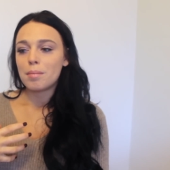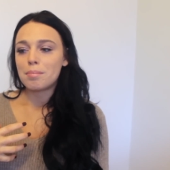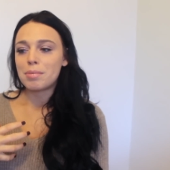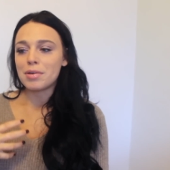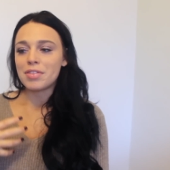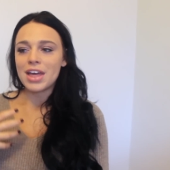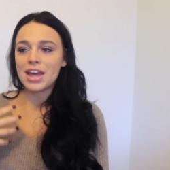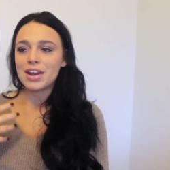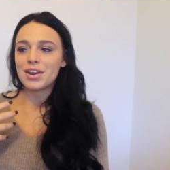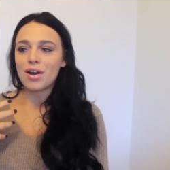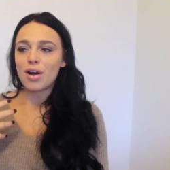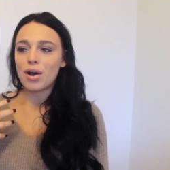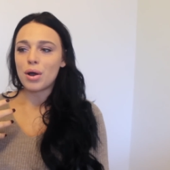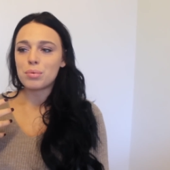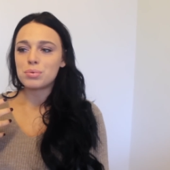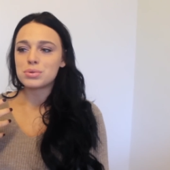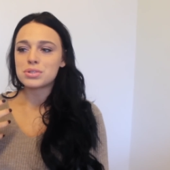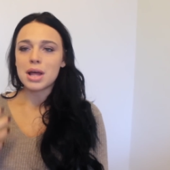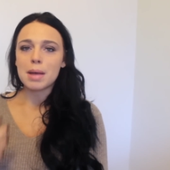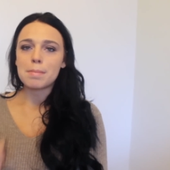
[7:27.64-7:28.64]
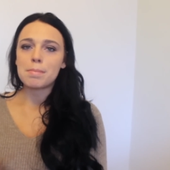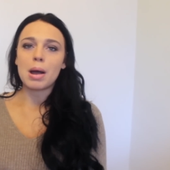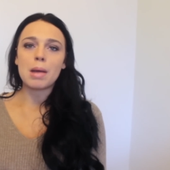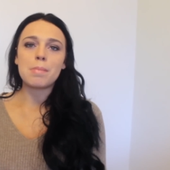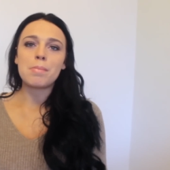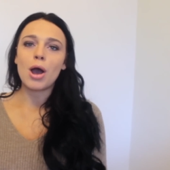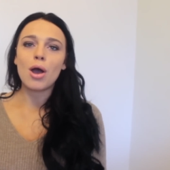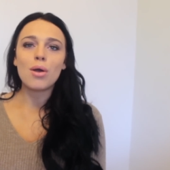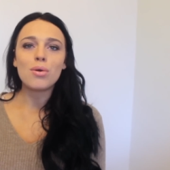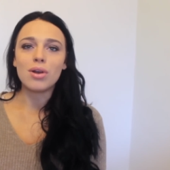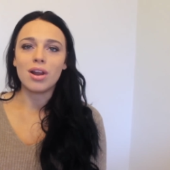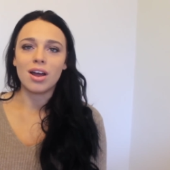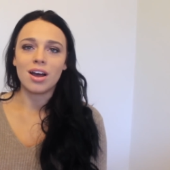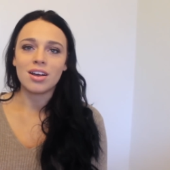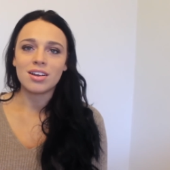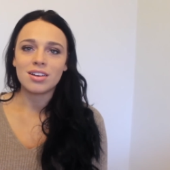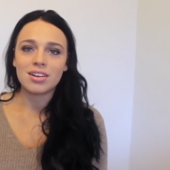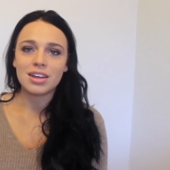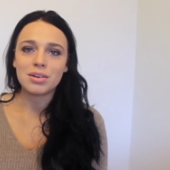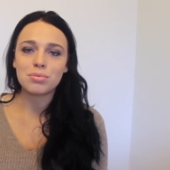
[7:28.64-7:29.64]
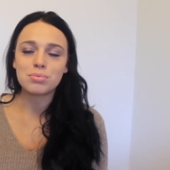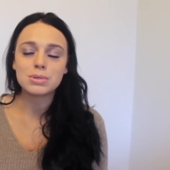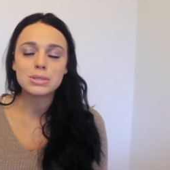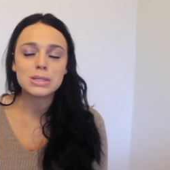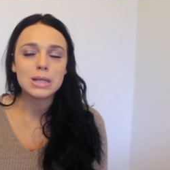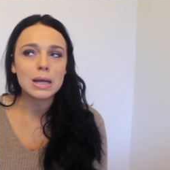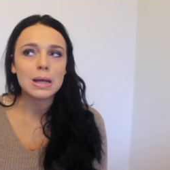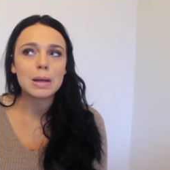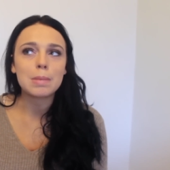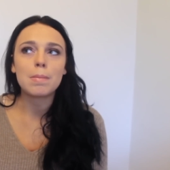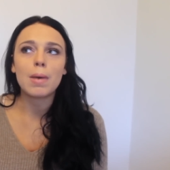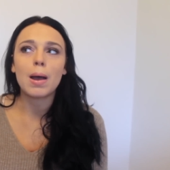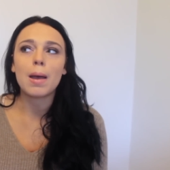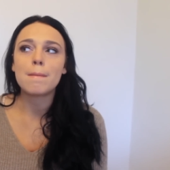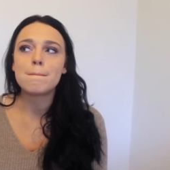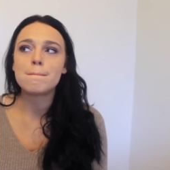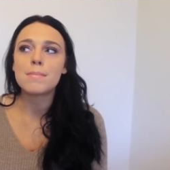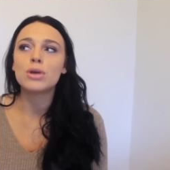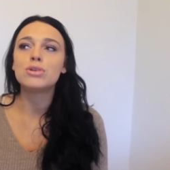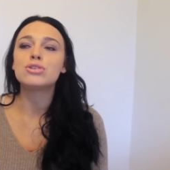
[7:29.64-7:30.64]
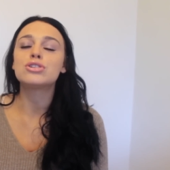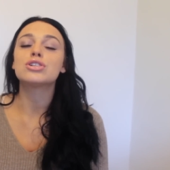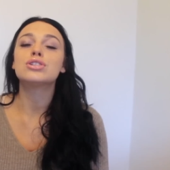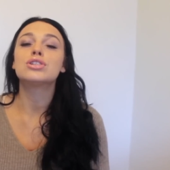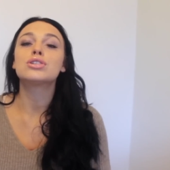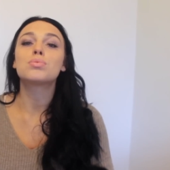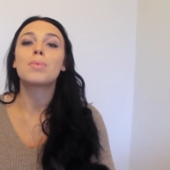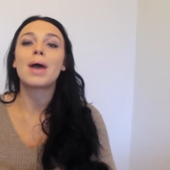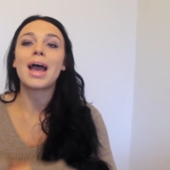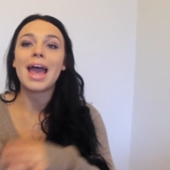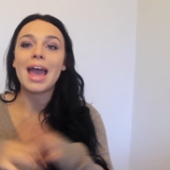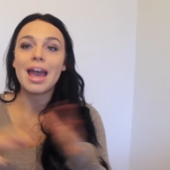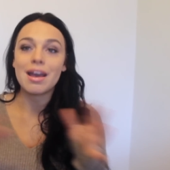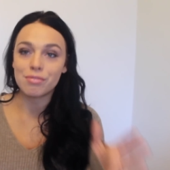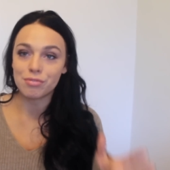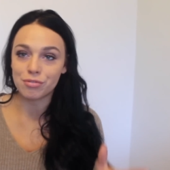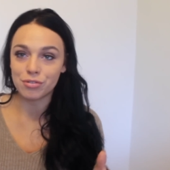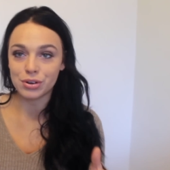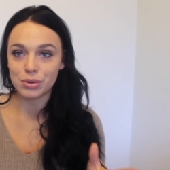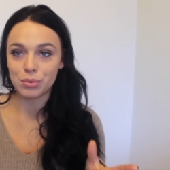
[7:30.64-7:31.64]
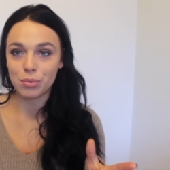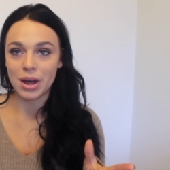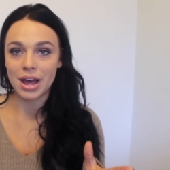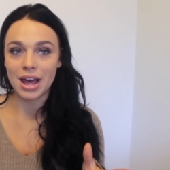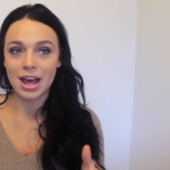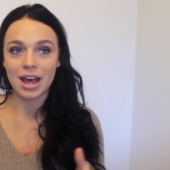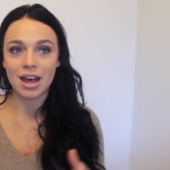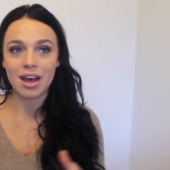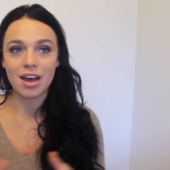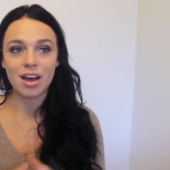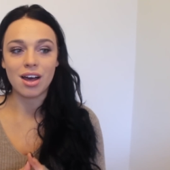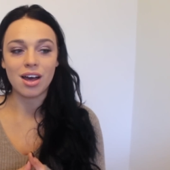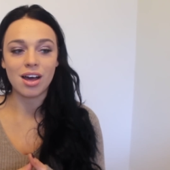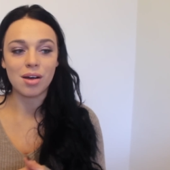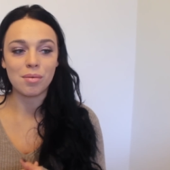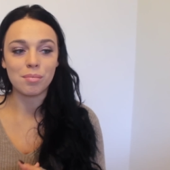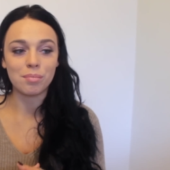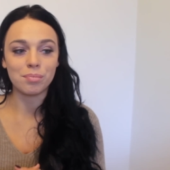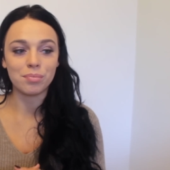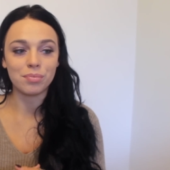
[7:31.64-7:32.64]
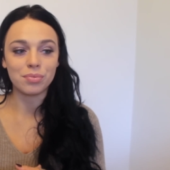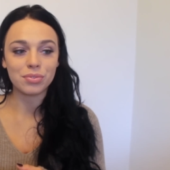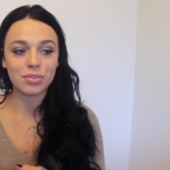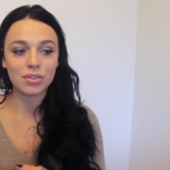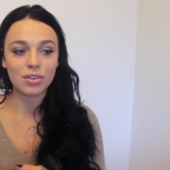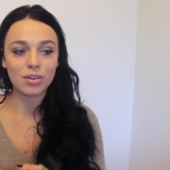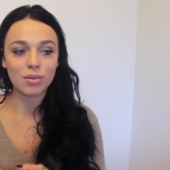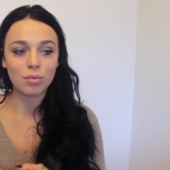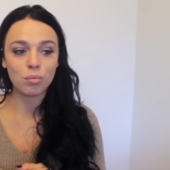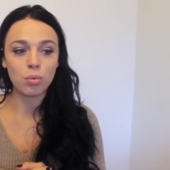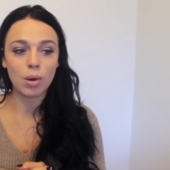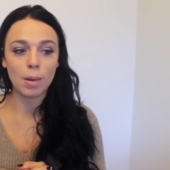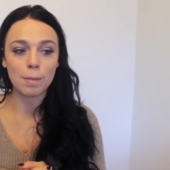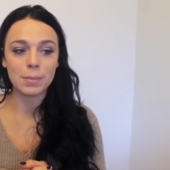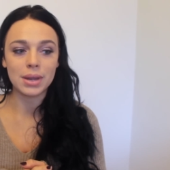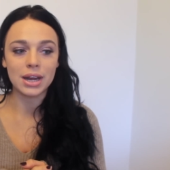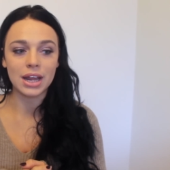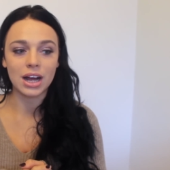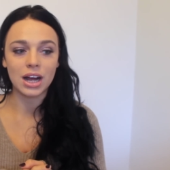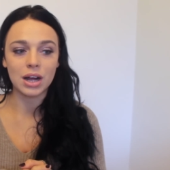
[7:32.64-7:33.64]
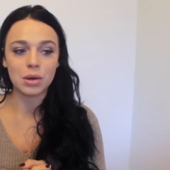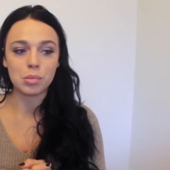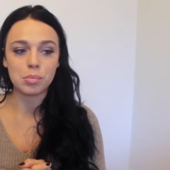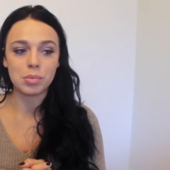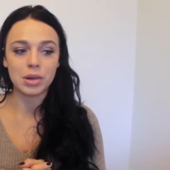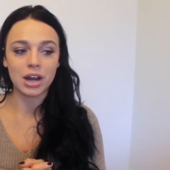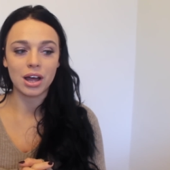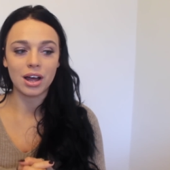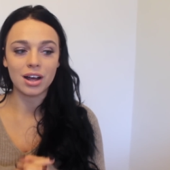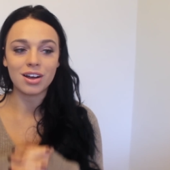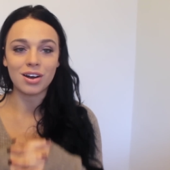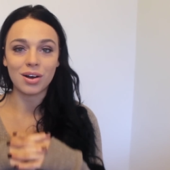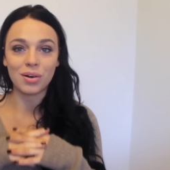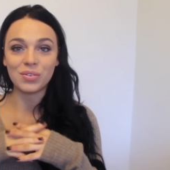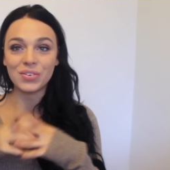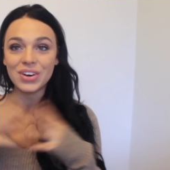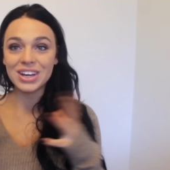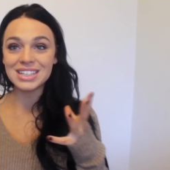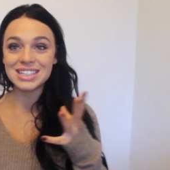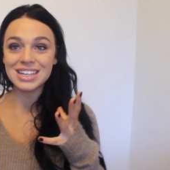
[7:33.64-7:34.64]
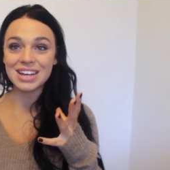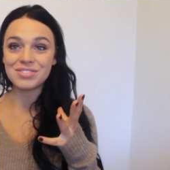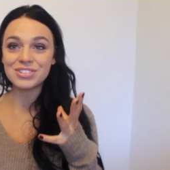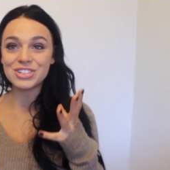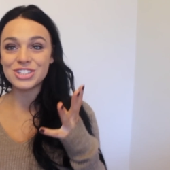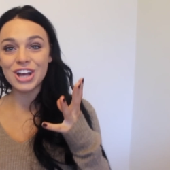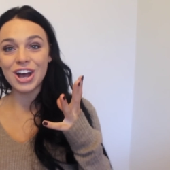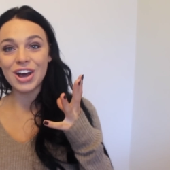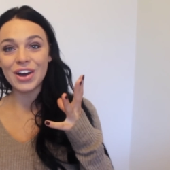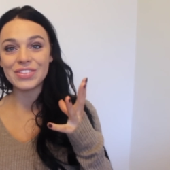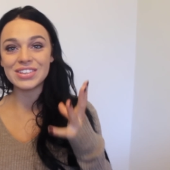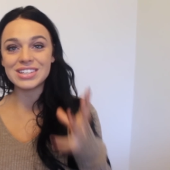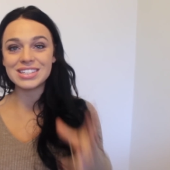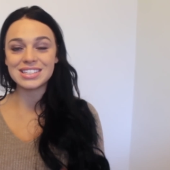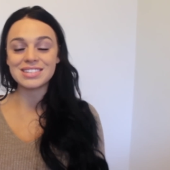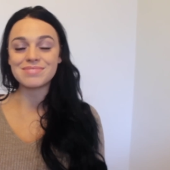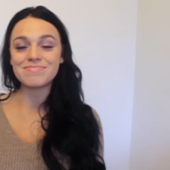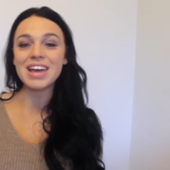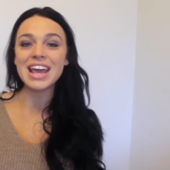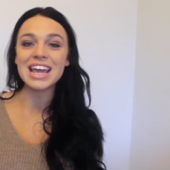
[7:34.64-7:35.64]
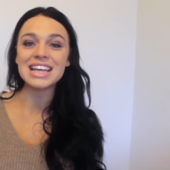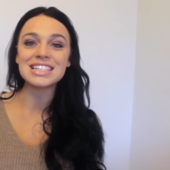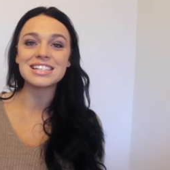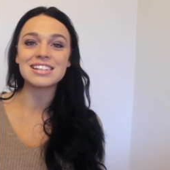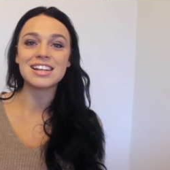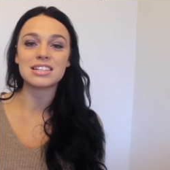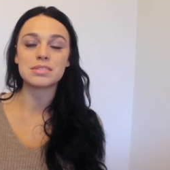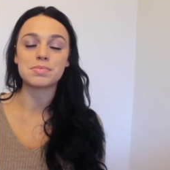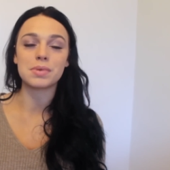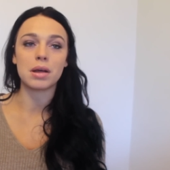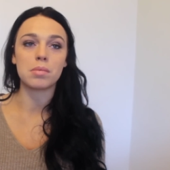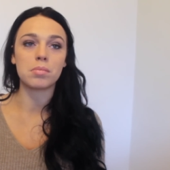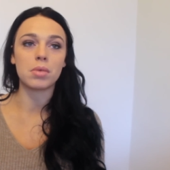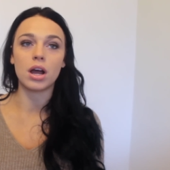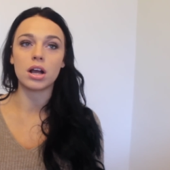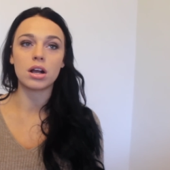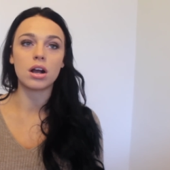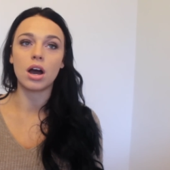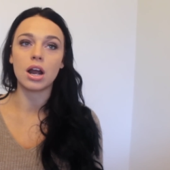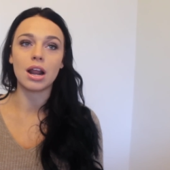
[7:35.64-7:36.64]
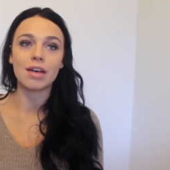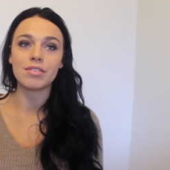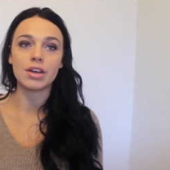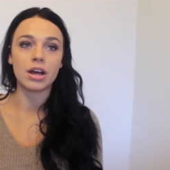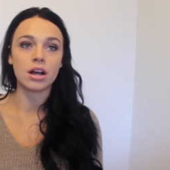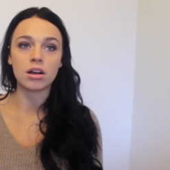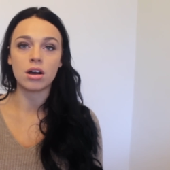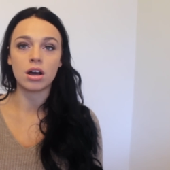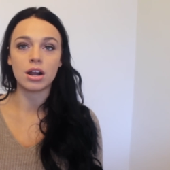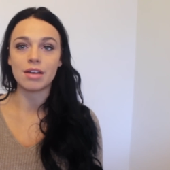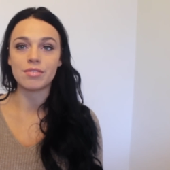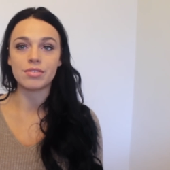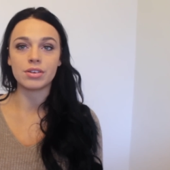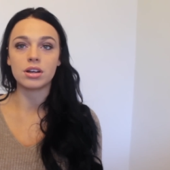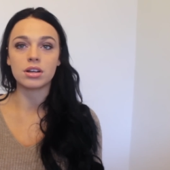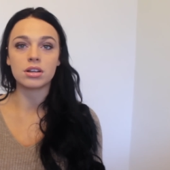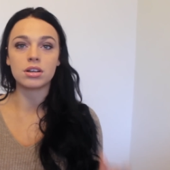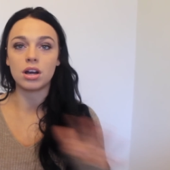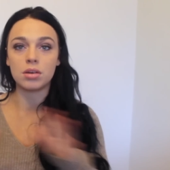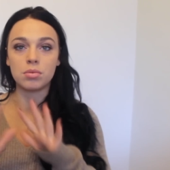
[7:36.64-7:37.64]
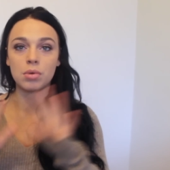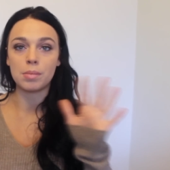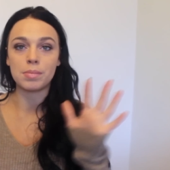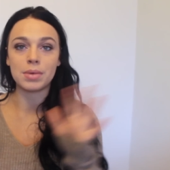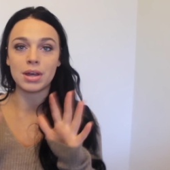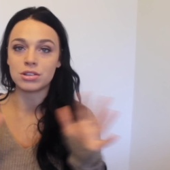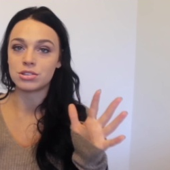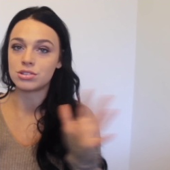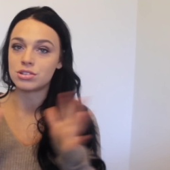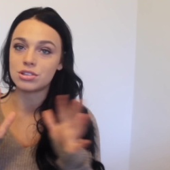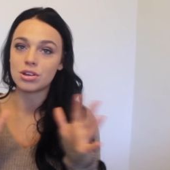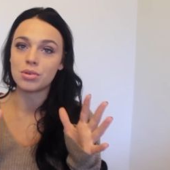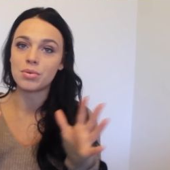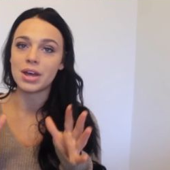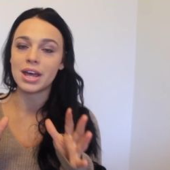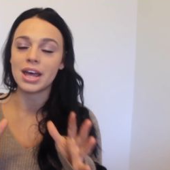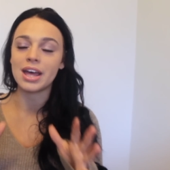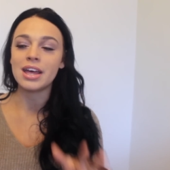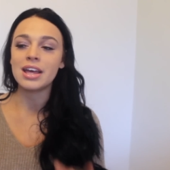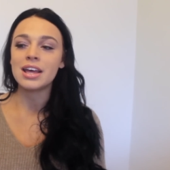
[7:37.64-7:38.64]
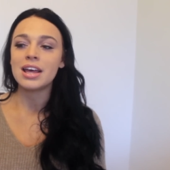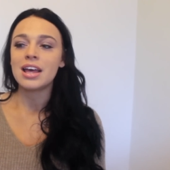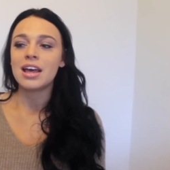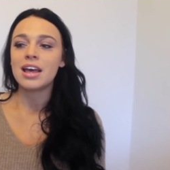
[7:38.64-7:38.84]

But then I was like bipolar. It was like my emotions were everywhere. Um, one minute I would be like, I can't wait to have a child. This is amazing. Next minute I'm like, I can't have it. I can't have it. I, won't be able to do it.